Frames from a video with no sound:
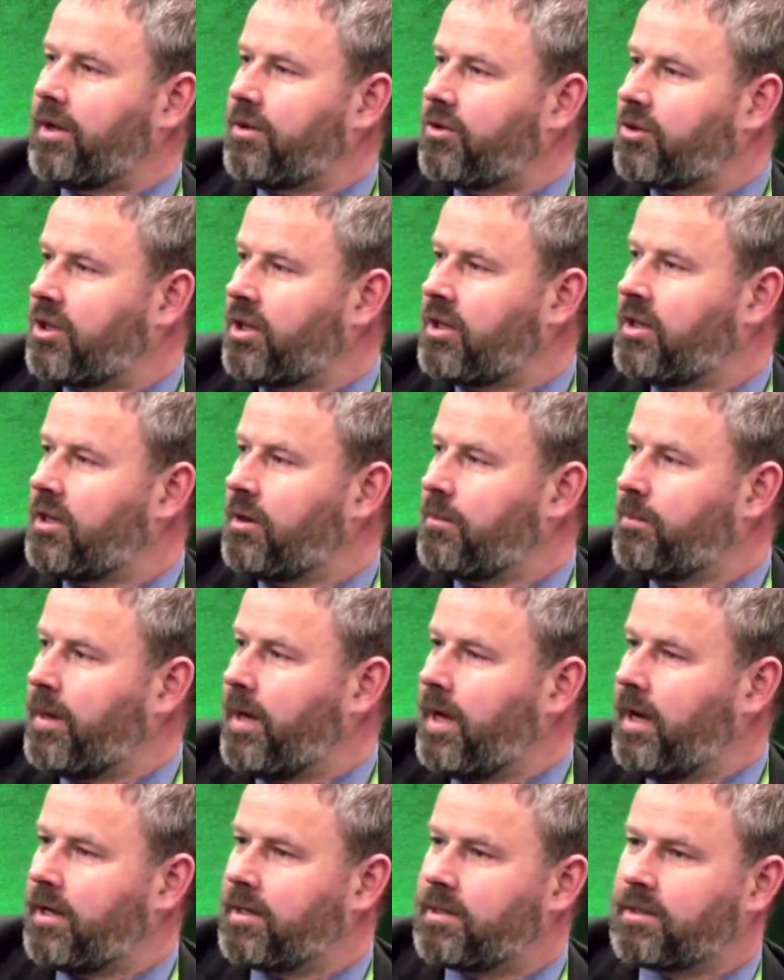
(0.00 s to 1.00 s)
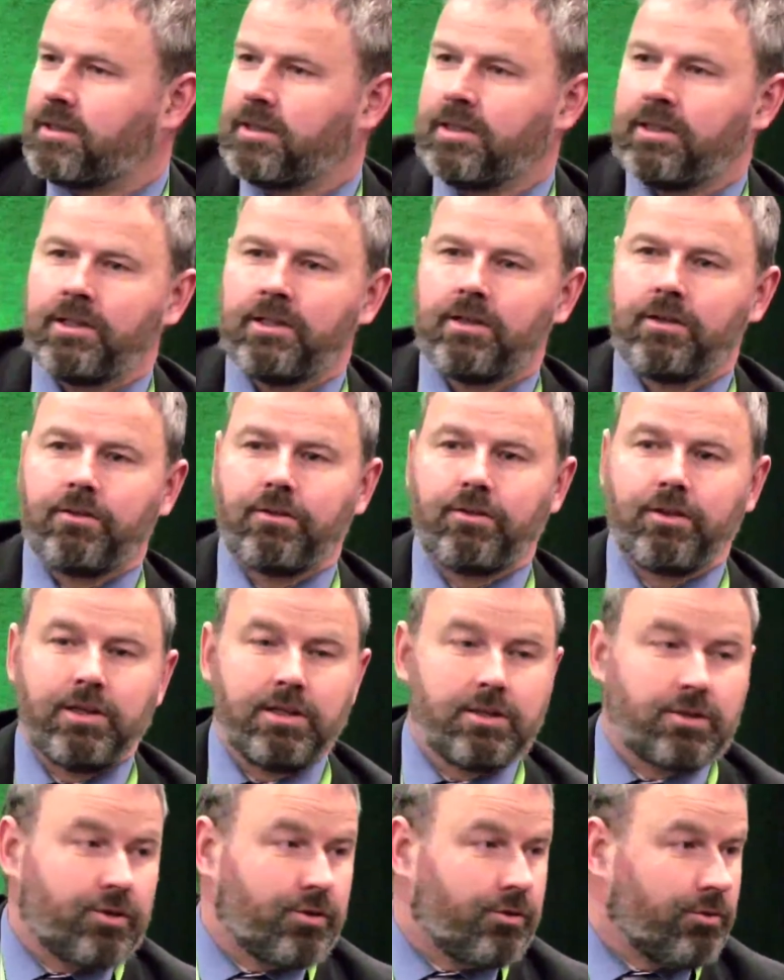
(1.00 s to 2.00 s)
I think about
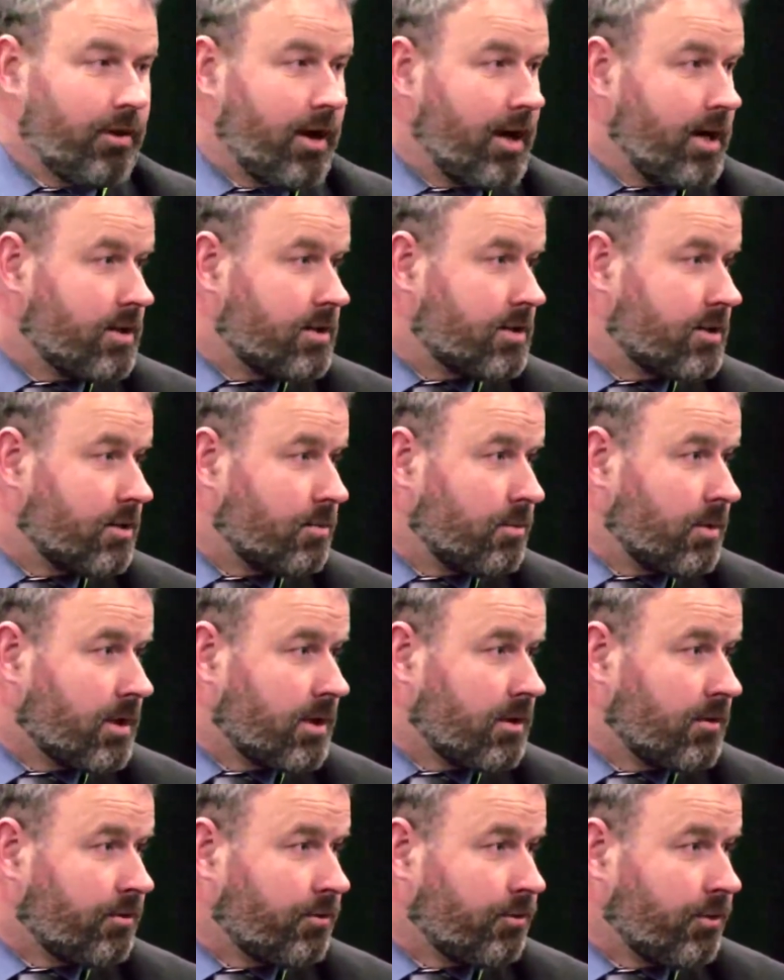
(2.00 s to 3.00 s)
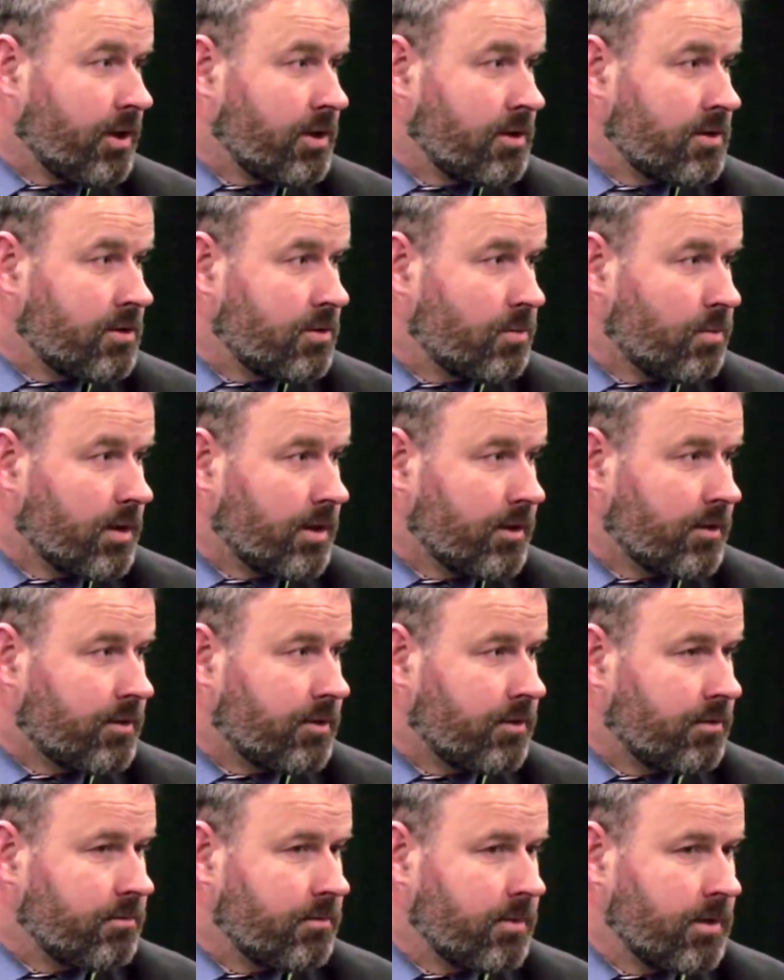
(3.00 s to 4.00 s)
these threats that we're confronted
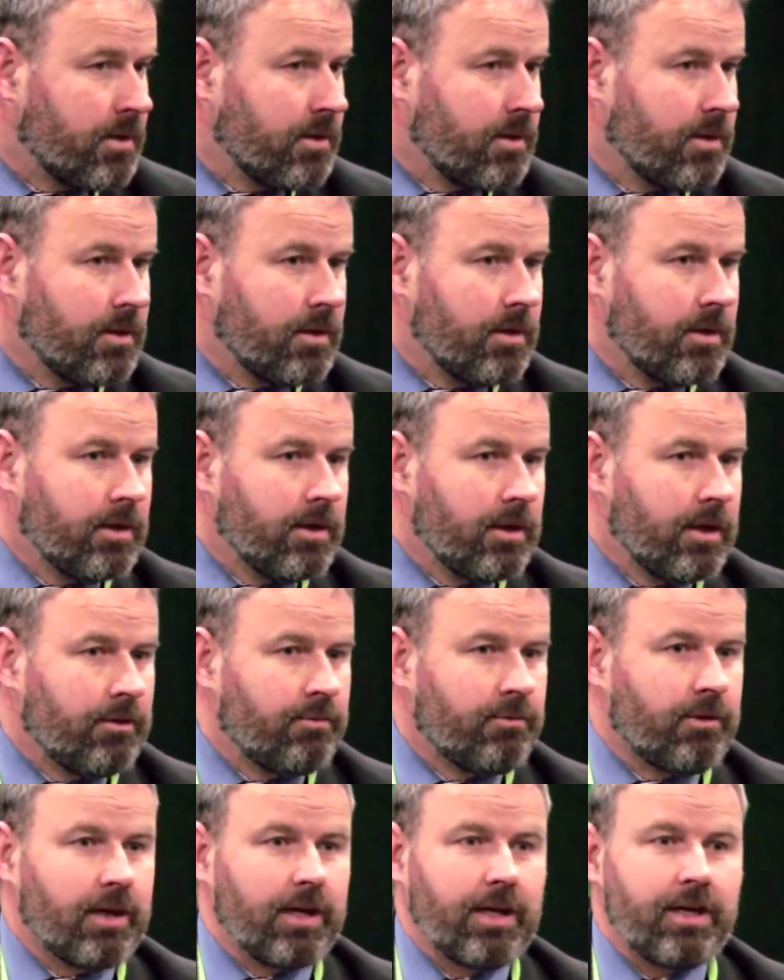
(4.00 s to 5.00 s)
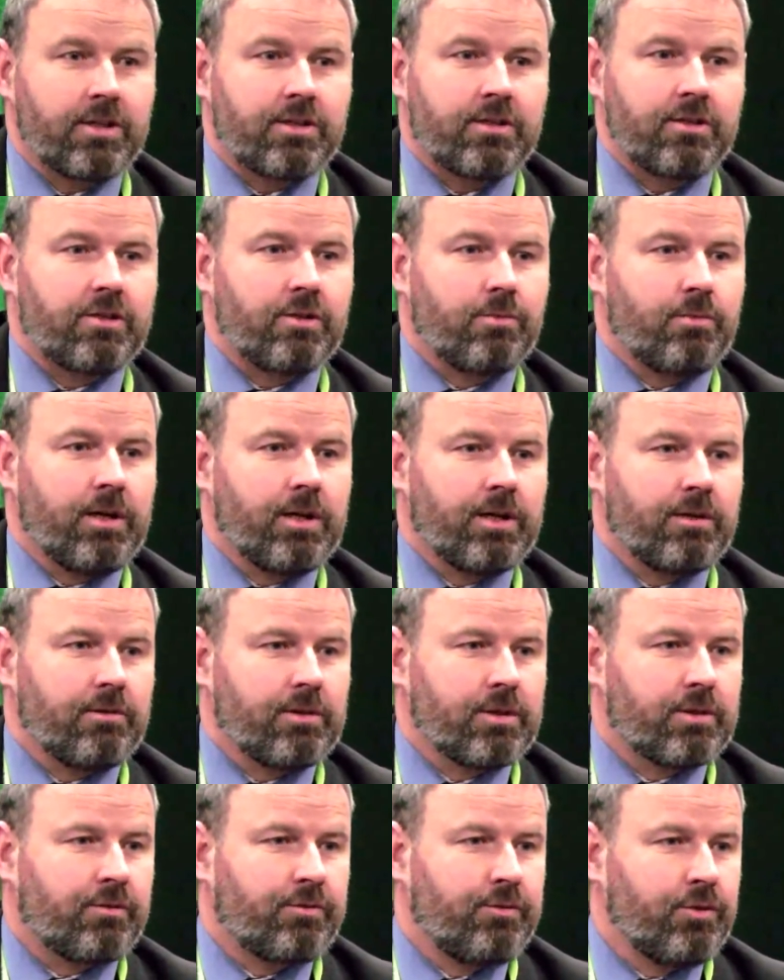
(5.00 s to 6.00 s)
with in relation to whether
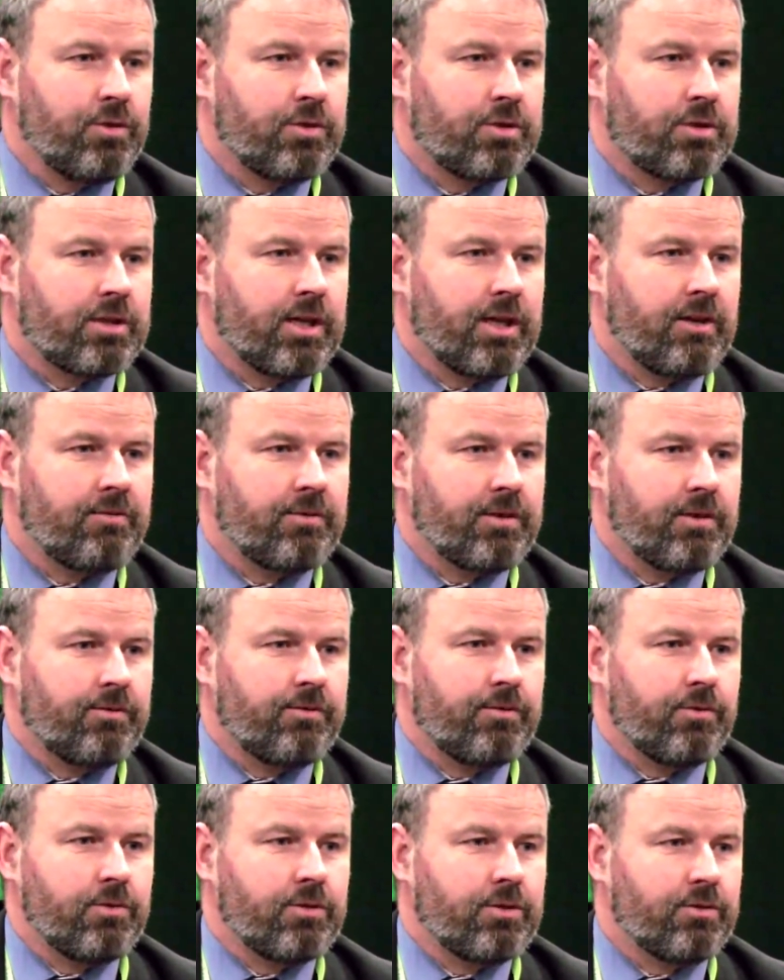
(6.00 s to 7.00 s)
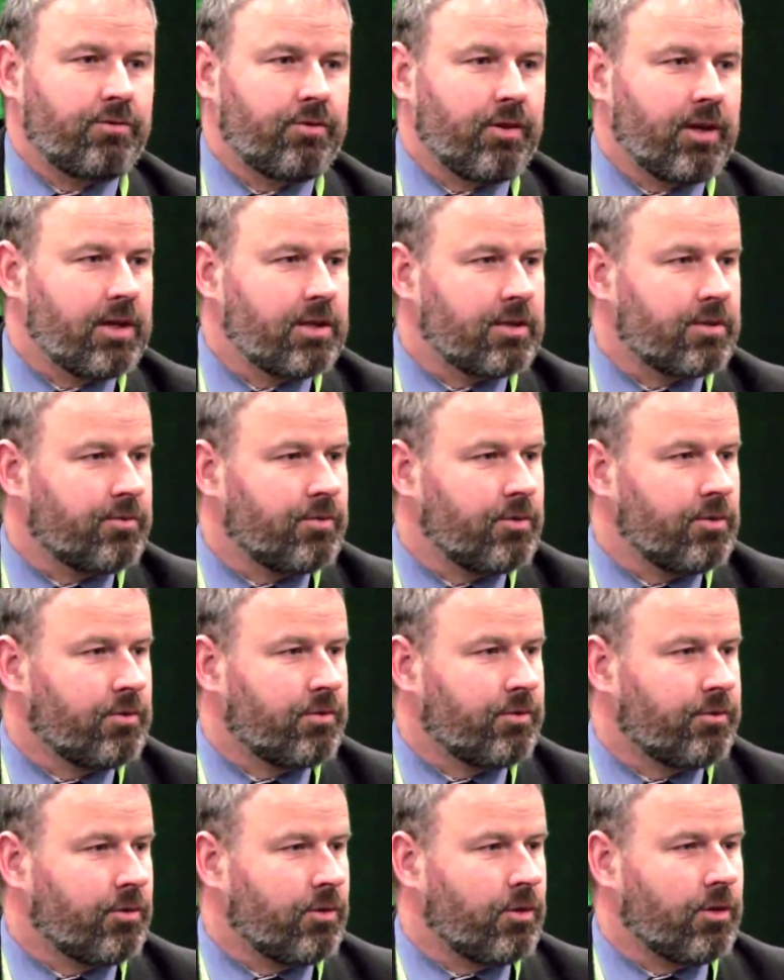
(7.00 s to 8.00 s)
it's food safety, food defense, food
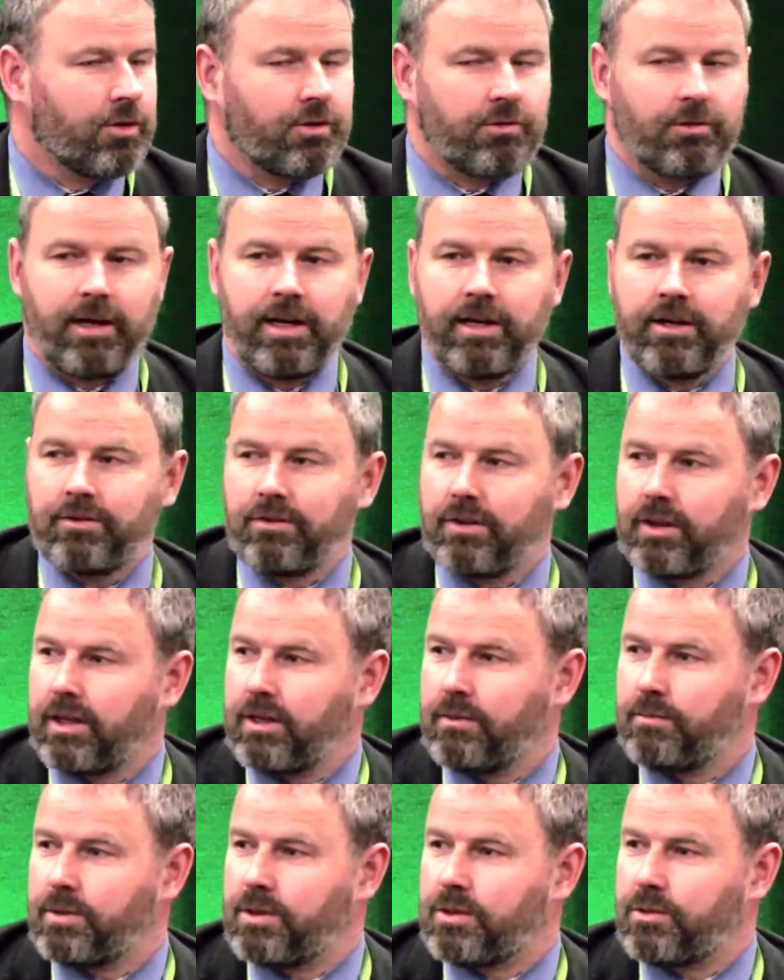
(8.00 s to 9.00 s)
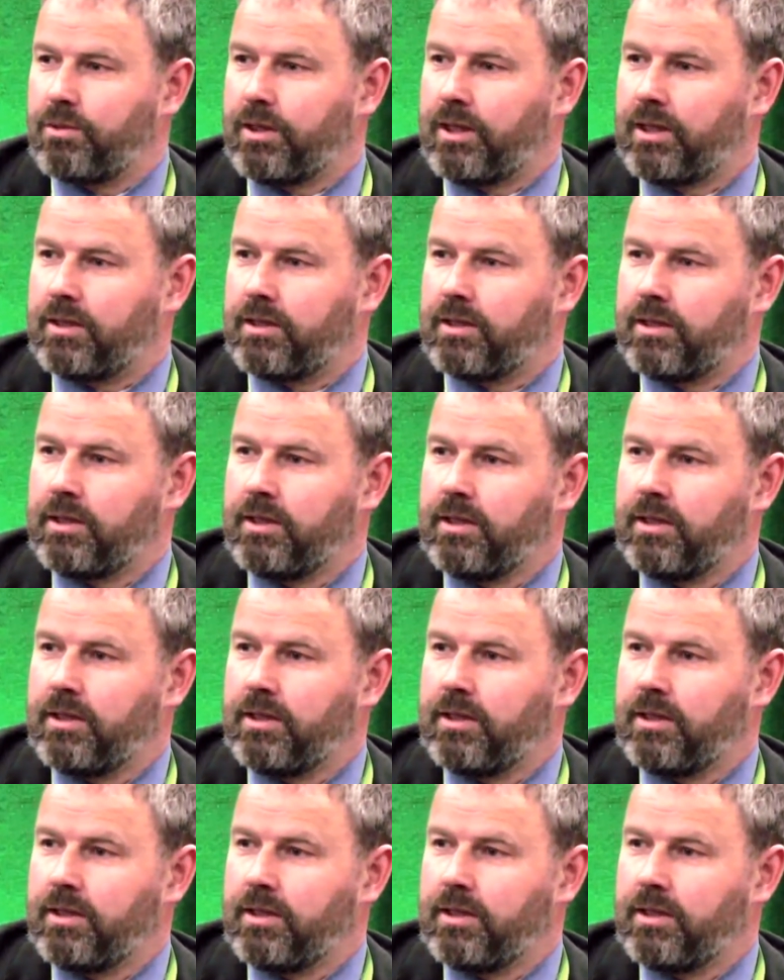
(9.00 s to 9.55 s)
fraud, or anything in between.